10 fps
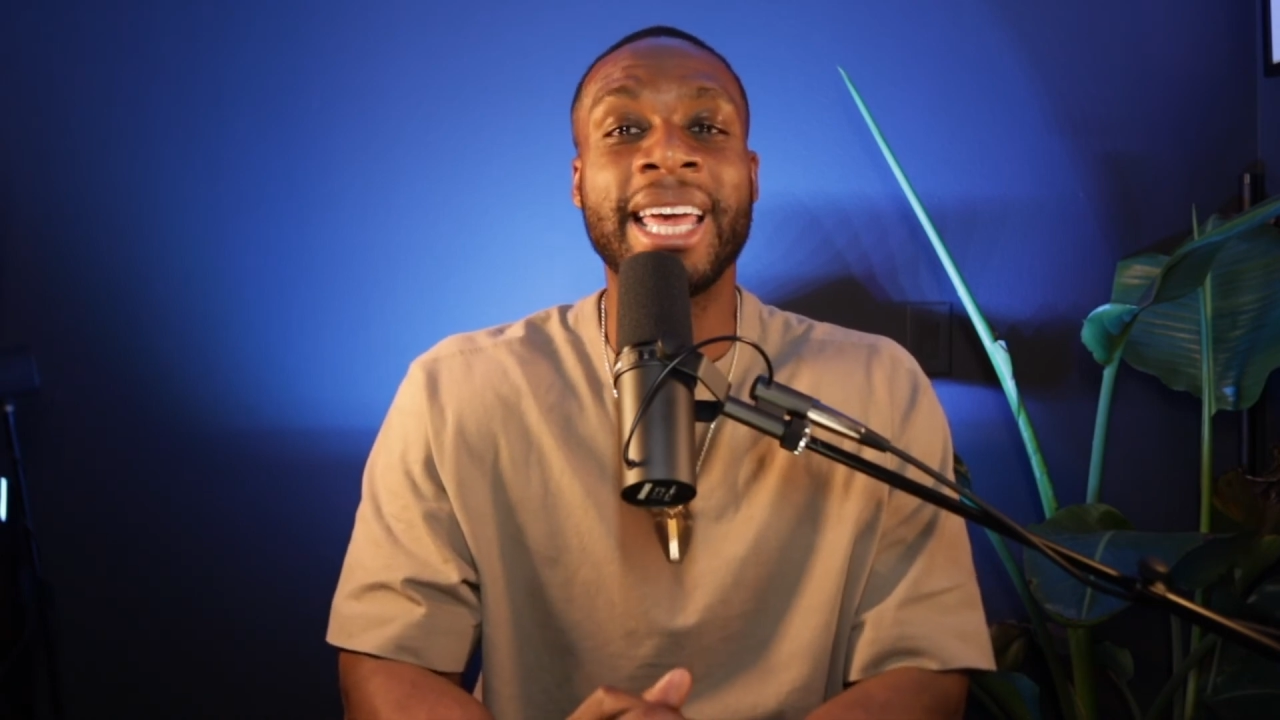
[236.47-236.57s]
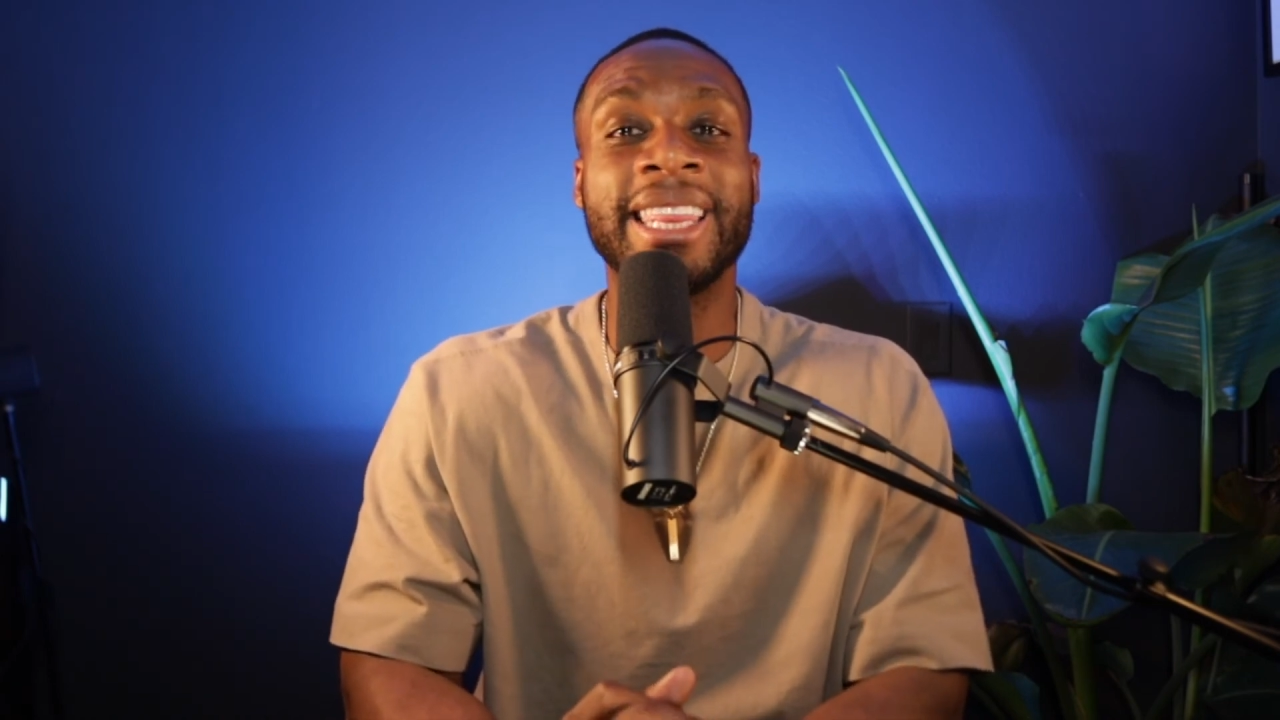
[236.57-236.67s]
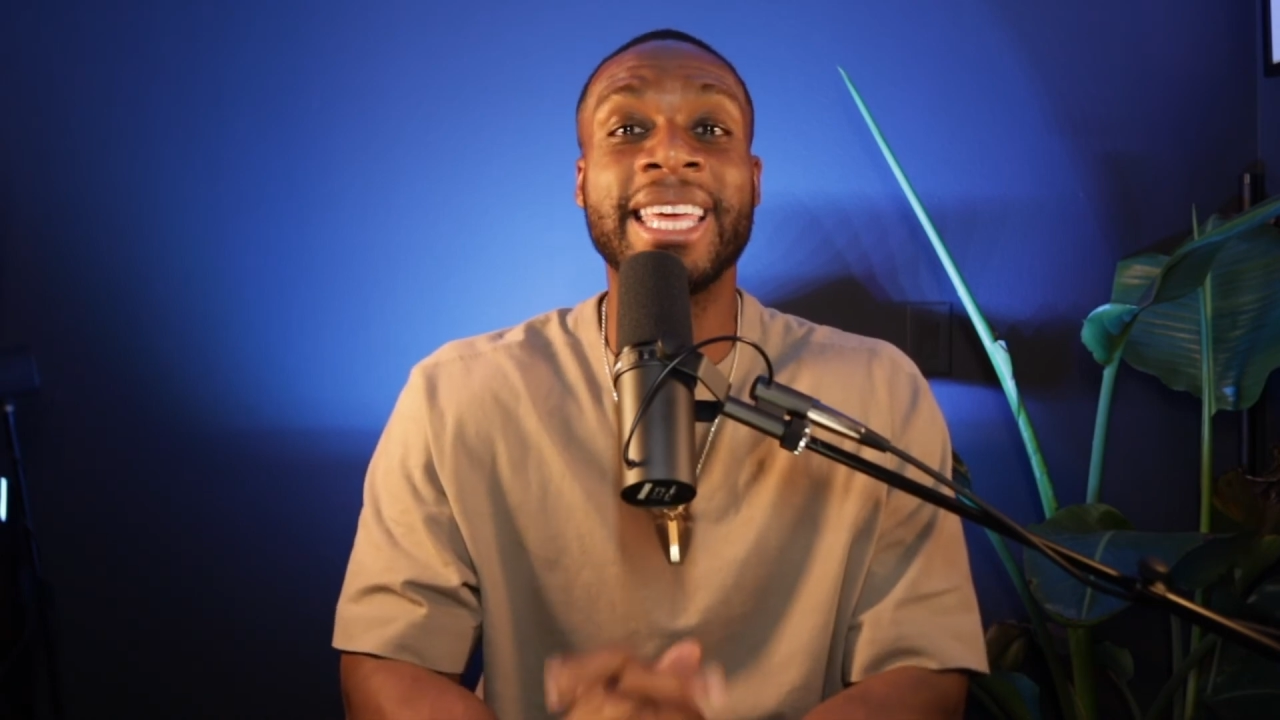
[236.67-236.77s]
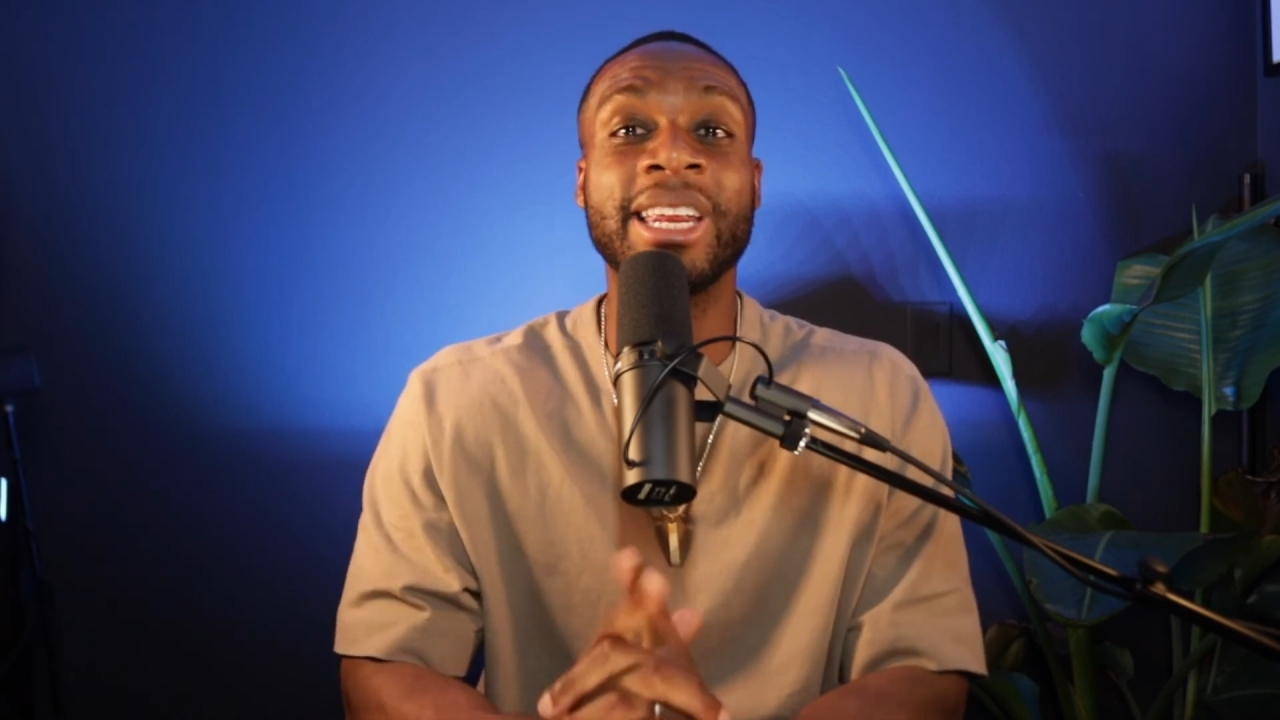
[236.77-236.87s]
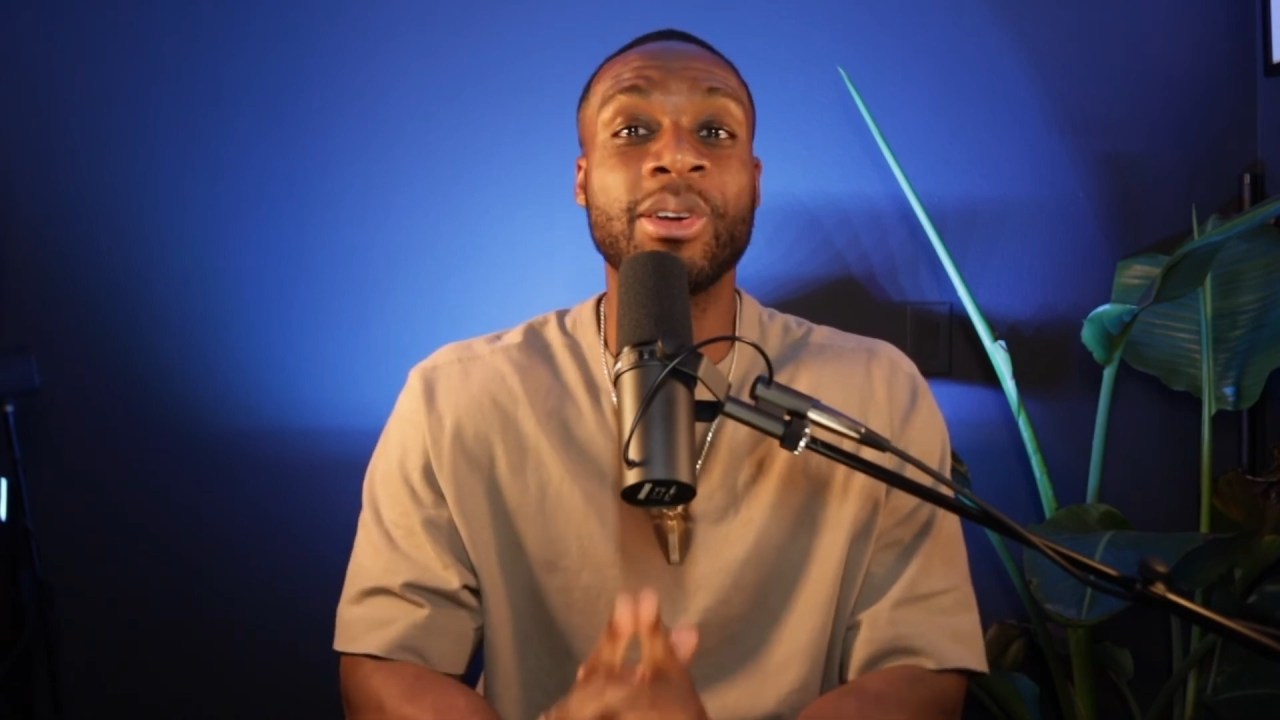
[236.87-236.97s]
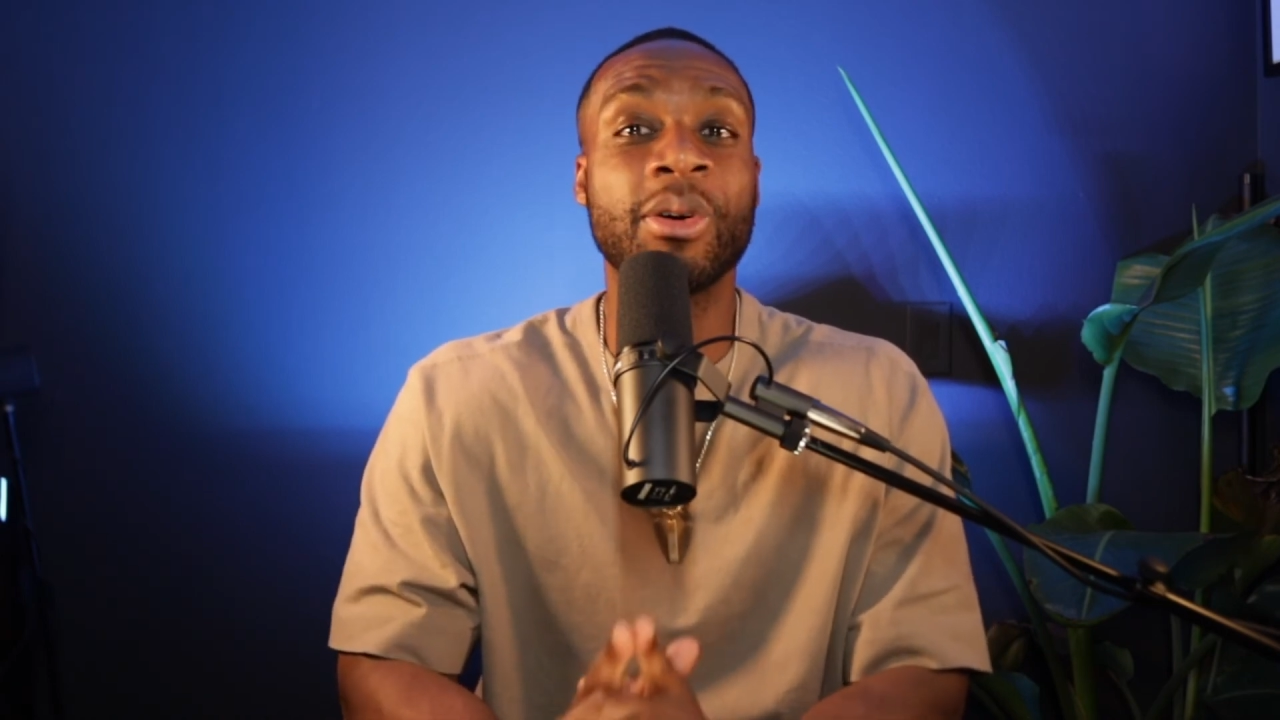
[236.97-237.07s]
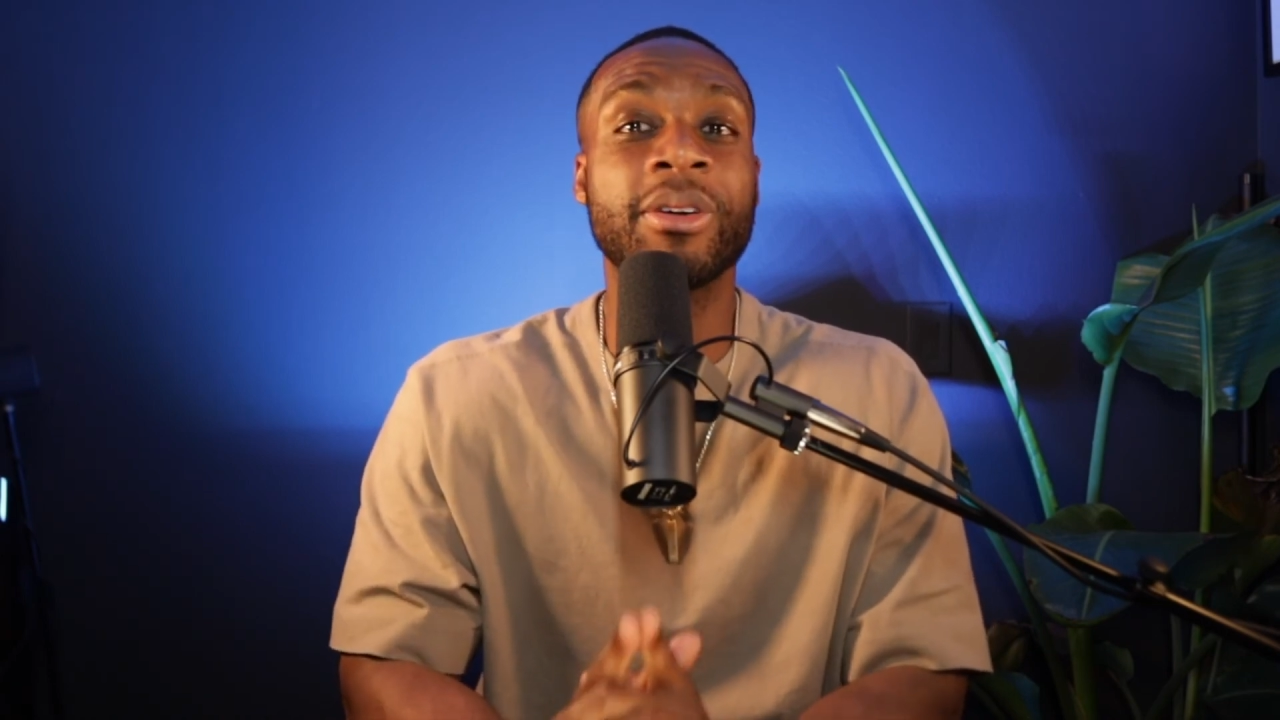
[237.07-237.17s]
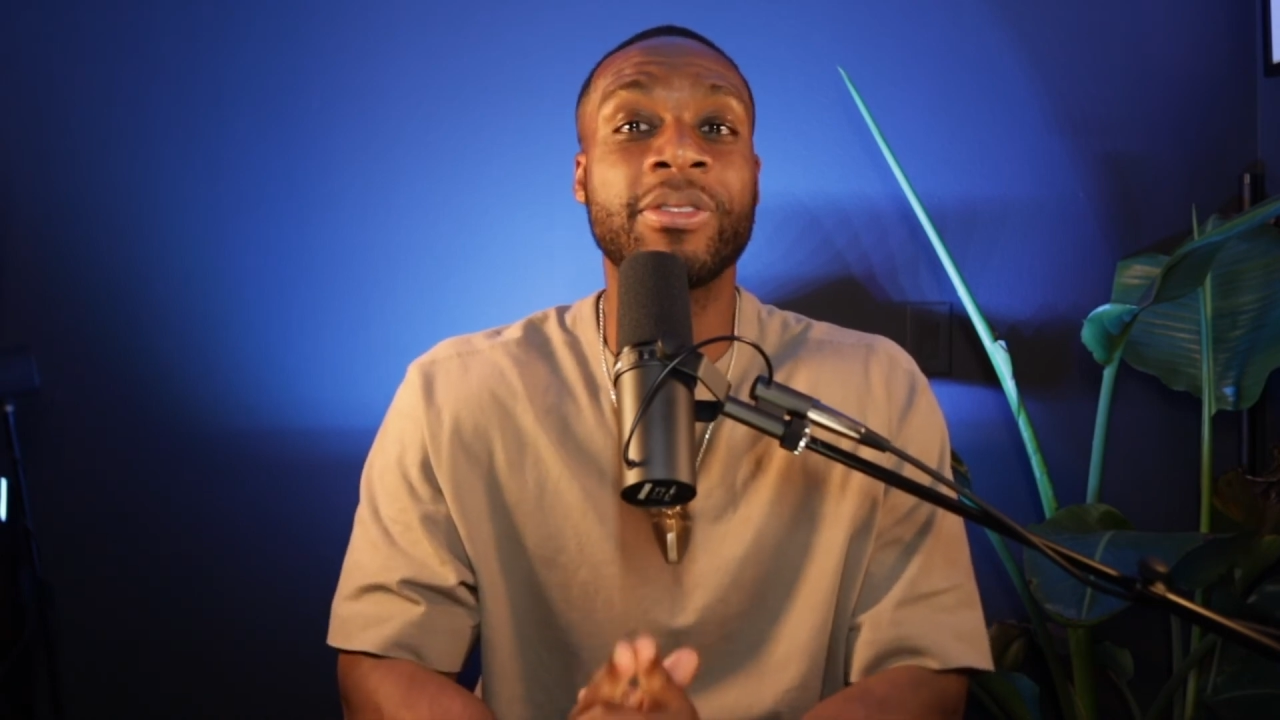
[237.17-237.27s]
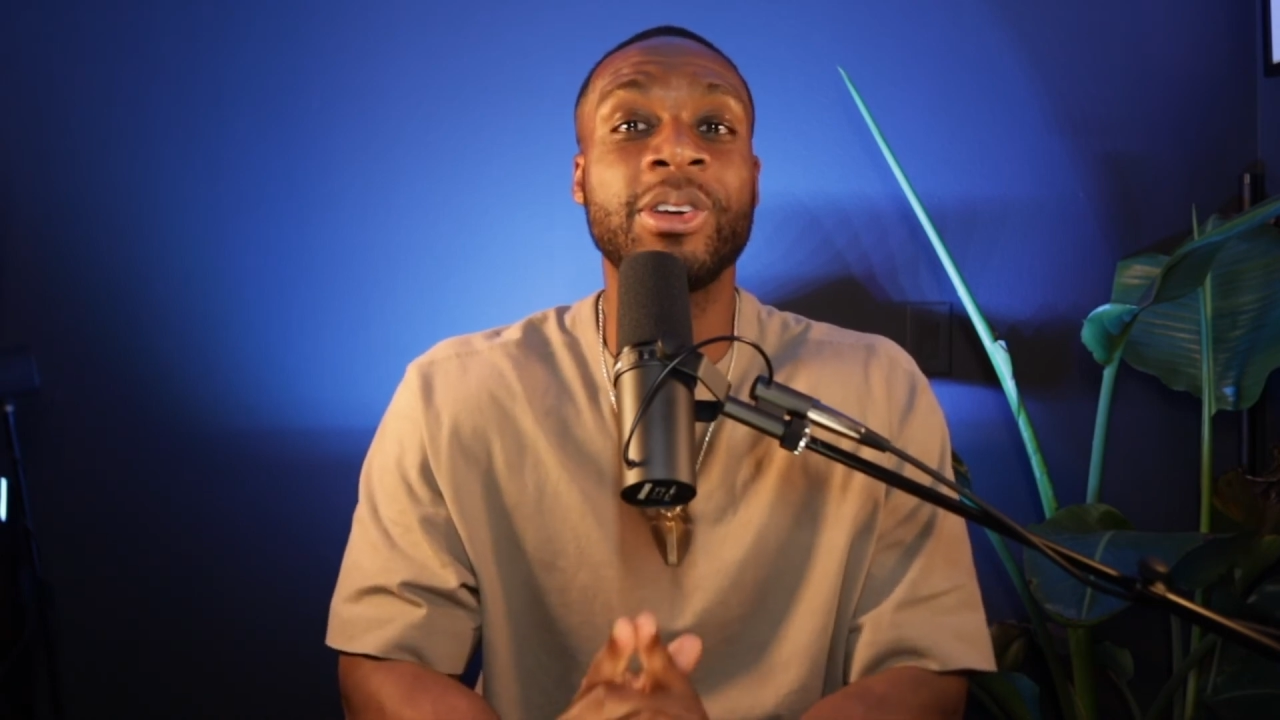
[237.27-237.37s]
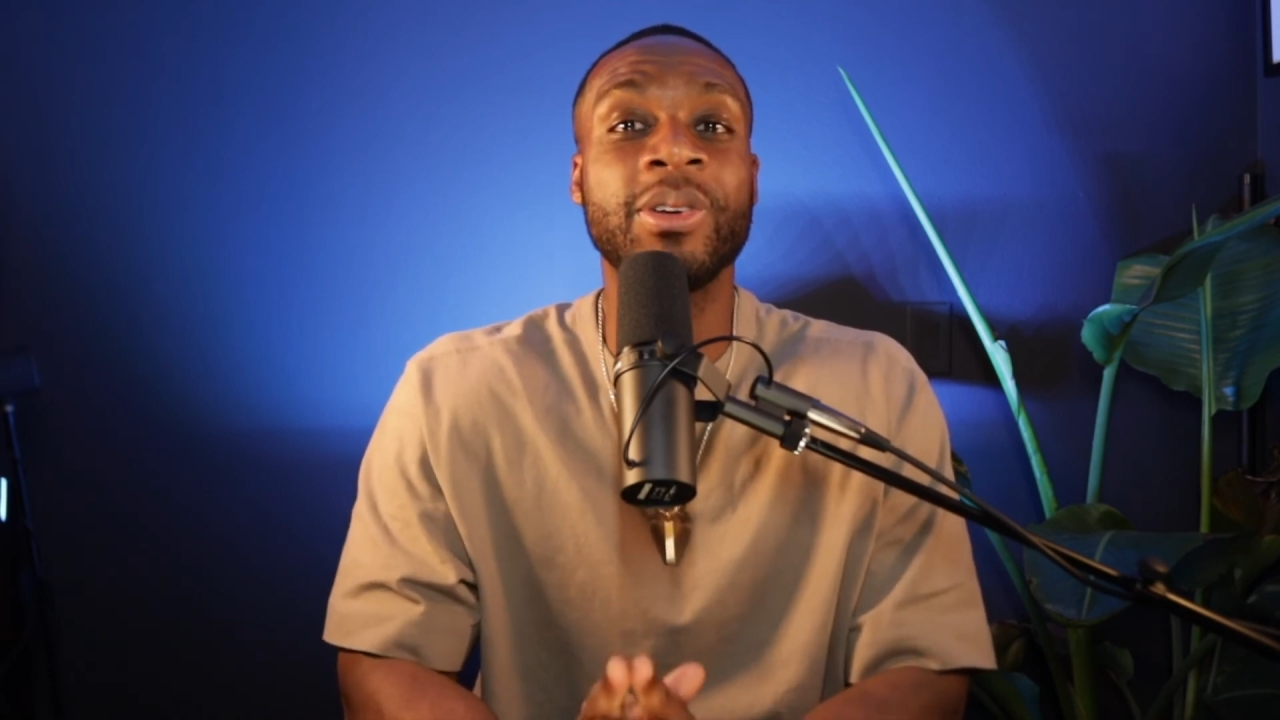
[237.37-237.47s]
then in order
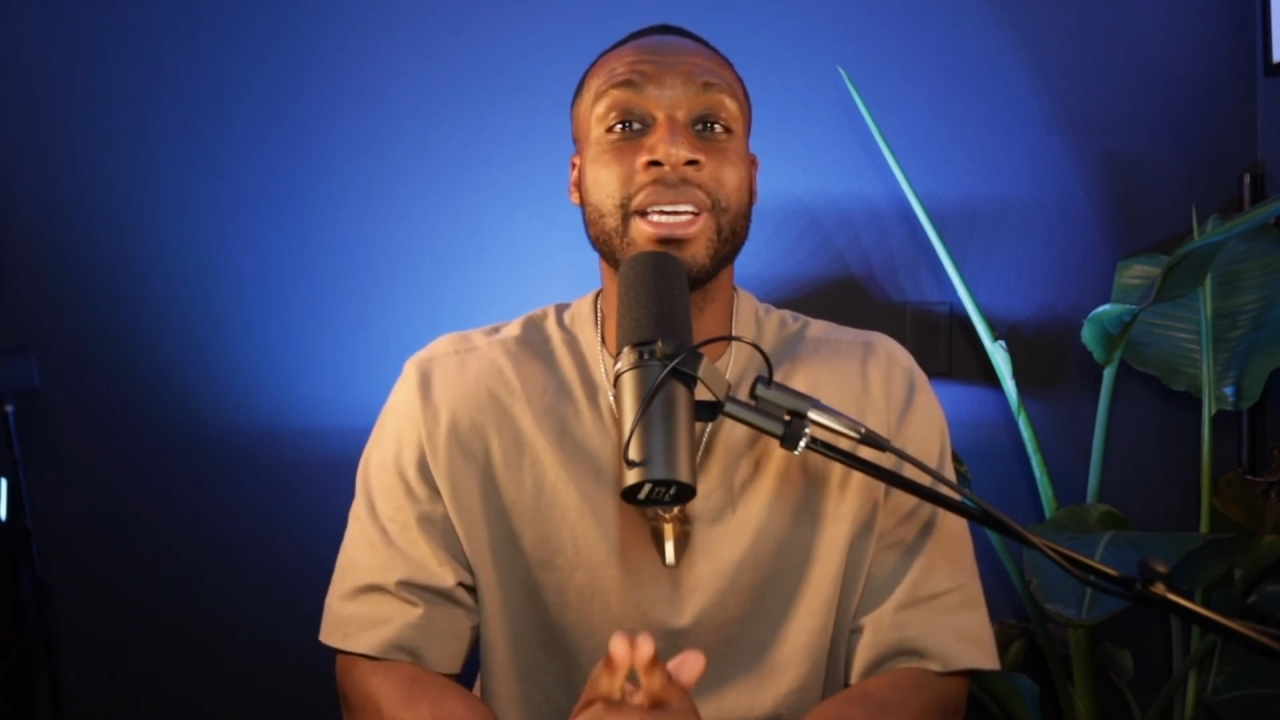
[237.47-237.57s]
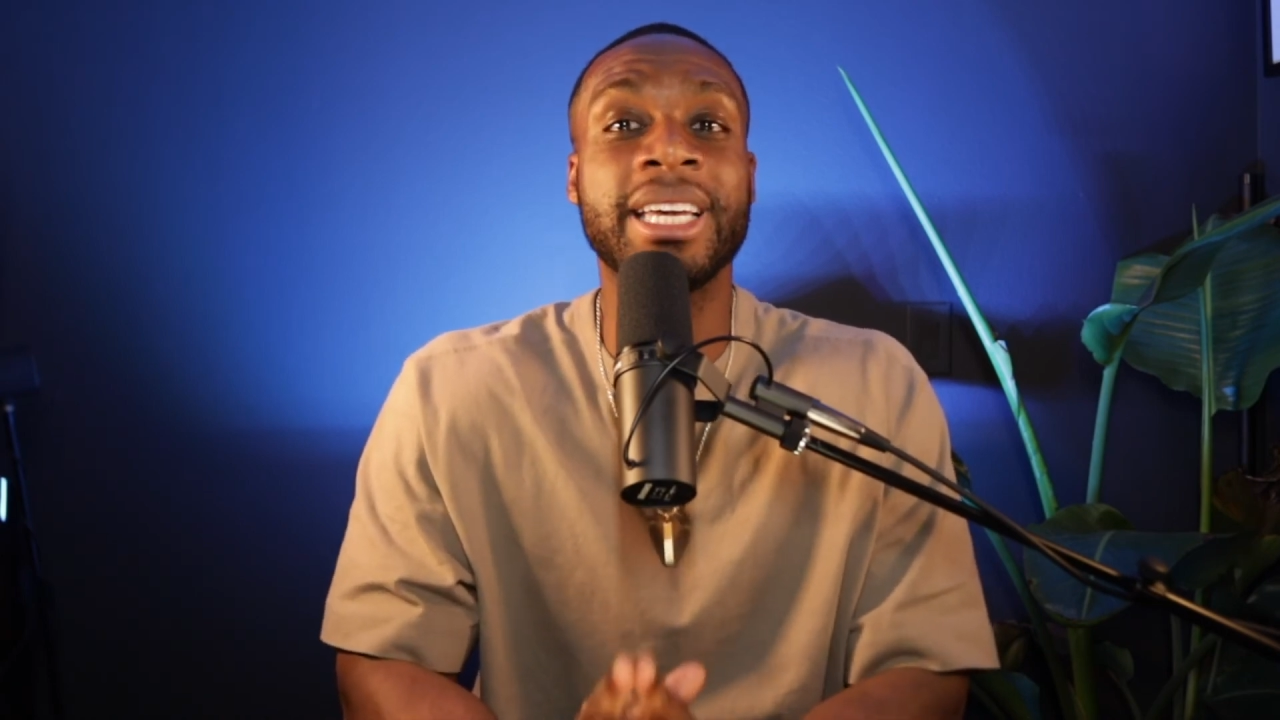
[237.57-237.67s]
for you to